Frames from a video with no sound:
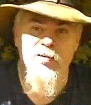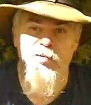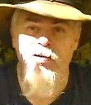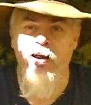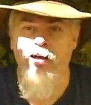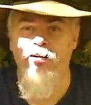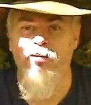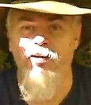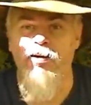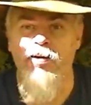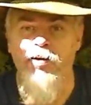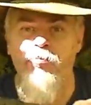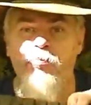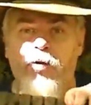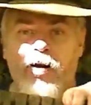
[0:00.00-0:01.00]
and nailed it
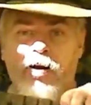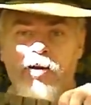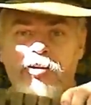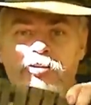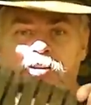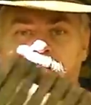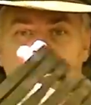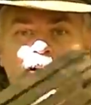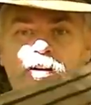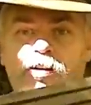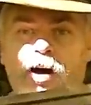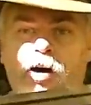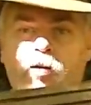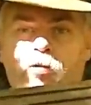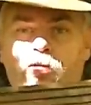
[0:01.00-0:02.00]
in place
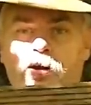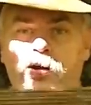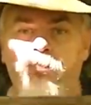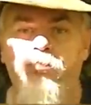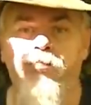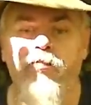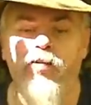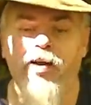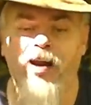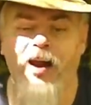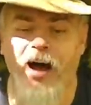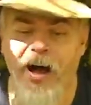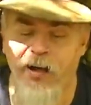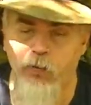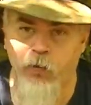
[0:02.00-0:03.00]
to hold it.
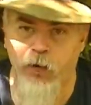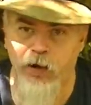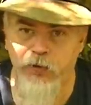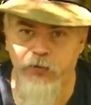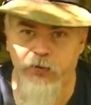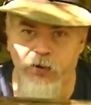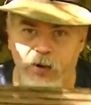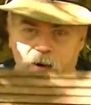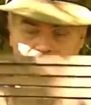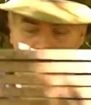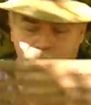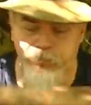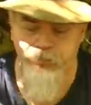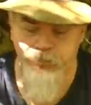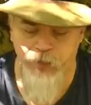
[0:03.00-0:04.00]
Lightweight tray.
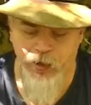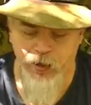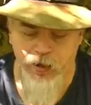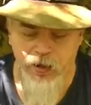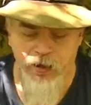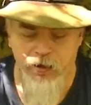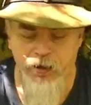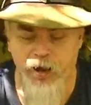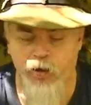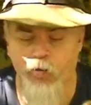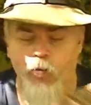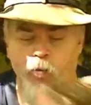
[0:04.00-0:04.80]
Now